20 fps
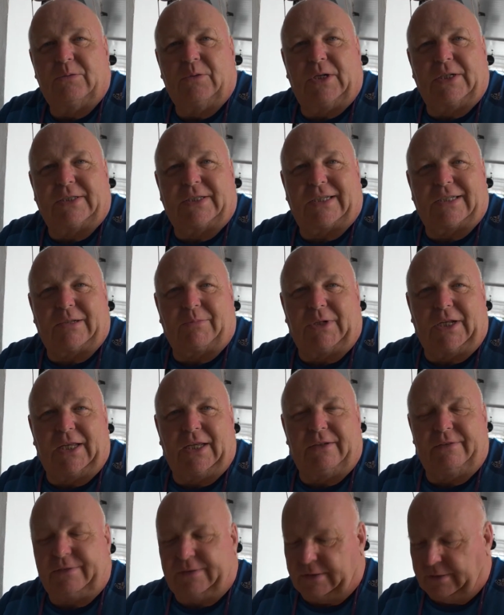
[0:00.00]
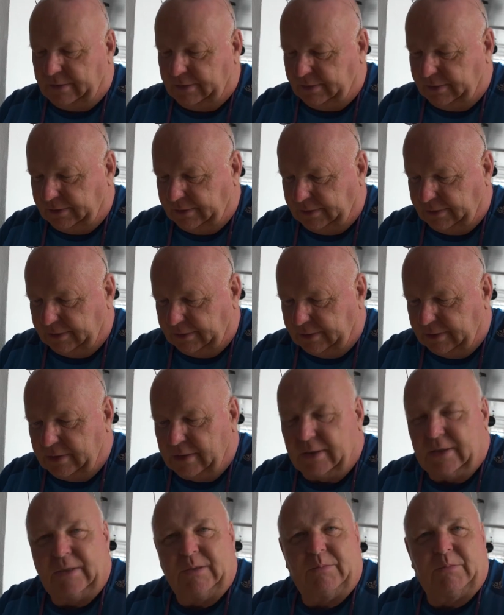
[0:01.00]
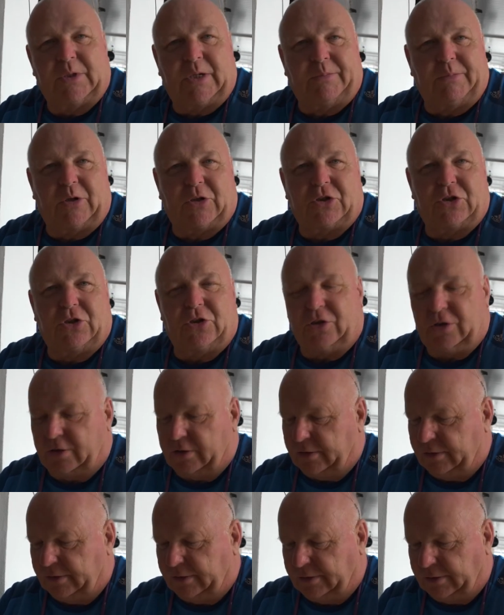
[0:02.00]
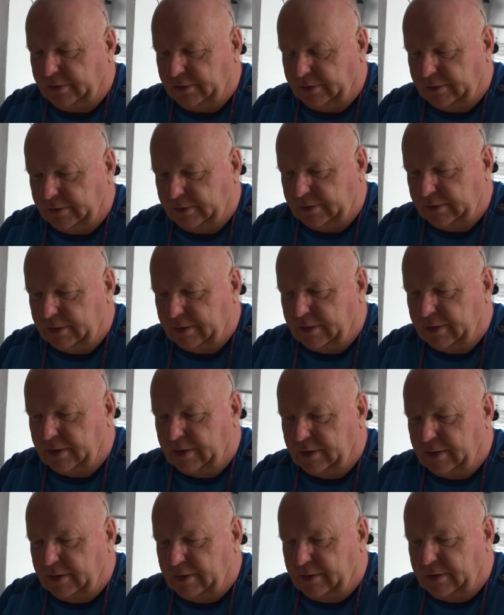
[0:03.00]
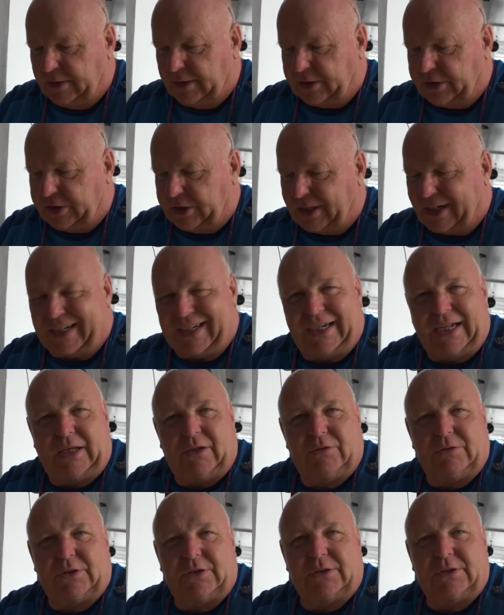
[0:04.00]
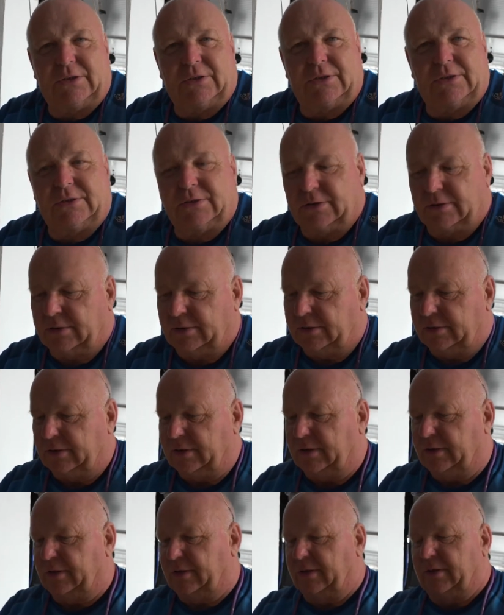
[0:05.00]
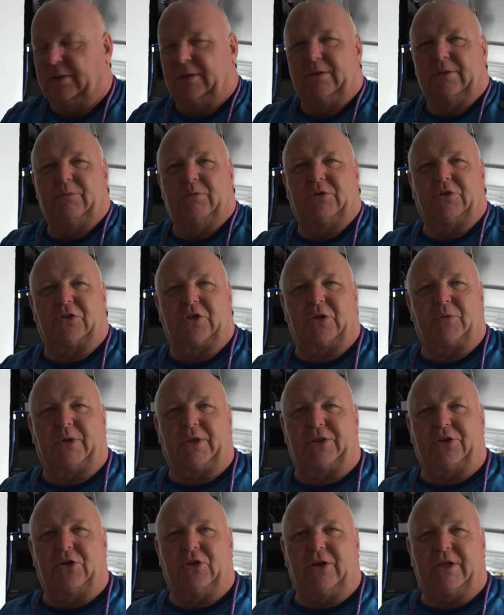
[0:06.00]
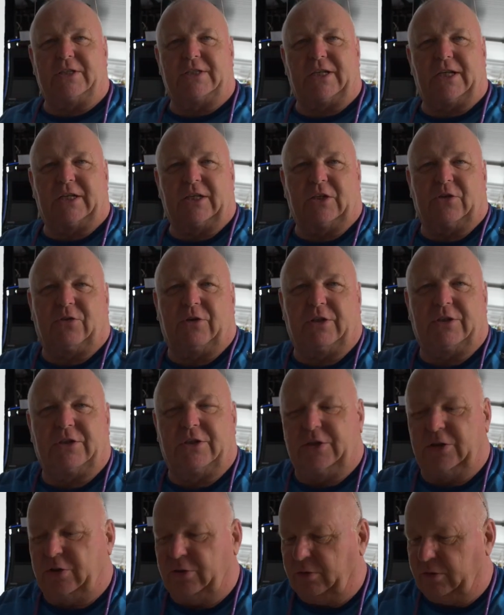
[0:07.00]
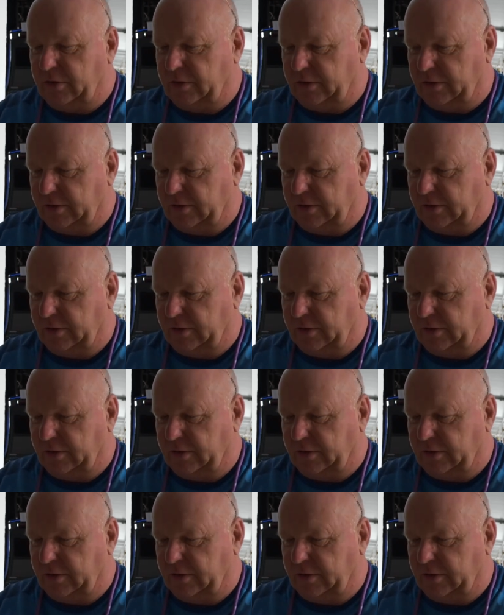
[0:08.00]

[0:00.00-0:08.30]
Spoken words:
Well, it says I'm live, but I'm not sure. Let's check it out. I've just got to wait 30 seconds for it to do.